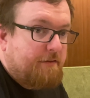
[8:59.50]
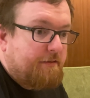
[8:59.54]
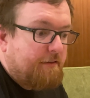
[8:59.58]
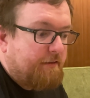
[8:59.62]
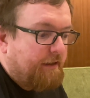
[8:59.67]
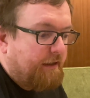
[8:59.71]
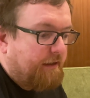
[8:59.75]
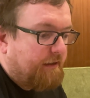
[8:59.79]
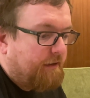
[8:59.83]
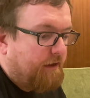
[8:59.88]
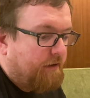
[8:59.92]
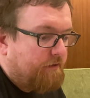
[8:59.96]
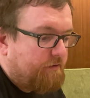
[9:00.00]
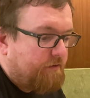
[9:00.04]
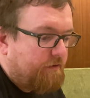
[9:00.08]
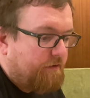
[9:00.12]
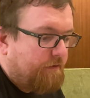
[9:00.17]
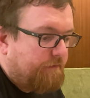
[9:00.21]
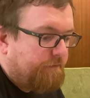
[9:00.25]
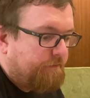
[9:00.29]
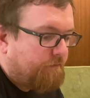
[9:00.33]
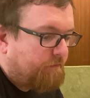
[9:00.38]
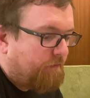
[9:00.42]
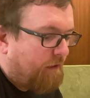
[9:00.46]
on that custard.
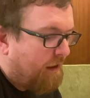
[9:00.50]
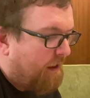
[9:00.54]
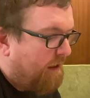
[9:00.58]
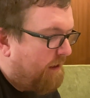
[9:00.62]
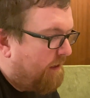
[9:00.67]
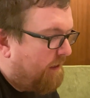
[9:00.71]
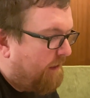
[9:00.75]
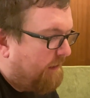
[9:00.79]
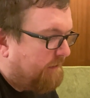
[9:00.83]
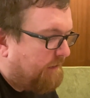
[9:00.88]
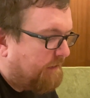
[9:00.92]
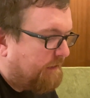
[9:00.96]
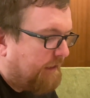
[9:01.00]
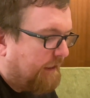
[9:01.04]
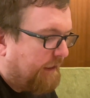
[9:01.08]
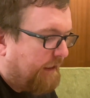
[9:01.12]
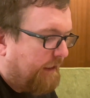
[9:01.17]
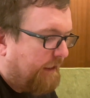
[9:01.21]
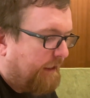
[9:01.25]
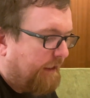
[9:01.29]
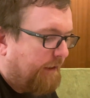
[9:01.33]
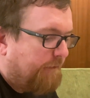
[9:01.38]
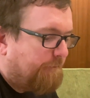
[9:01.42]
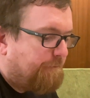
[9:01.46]

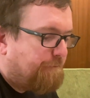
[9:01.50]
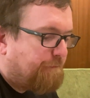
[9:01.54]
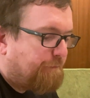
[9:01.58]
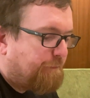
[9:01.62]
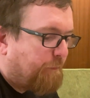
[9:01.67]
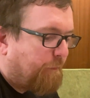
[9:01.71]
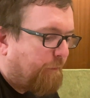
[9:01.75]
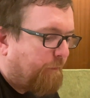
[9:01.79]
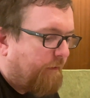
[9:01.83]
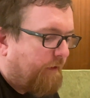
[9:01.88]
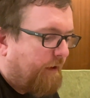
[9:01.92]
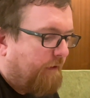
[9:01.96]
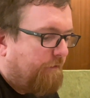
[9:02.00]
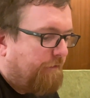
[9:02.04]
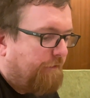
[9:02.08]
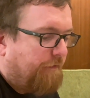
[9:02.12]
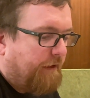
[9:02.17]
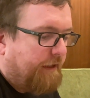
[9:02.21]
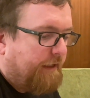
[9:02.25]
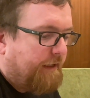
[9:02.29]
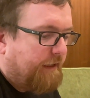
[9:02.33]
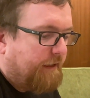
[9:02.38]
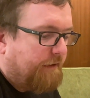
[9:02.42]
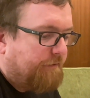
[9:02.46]
The
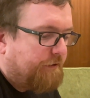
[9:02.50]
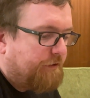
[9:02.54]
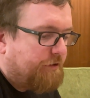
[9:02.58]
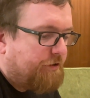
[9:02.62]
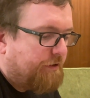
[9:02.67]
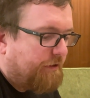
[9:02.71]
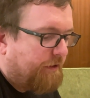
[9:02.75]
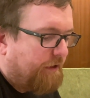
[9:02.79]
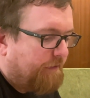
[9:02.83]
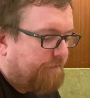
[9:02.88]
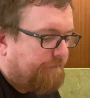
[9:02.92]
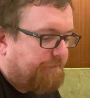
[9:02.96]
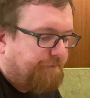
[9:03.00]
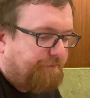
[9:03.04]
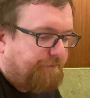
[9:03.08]
flaking of the sugar,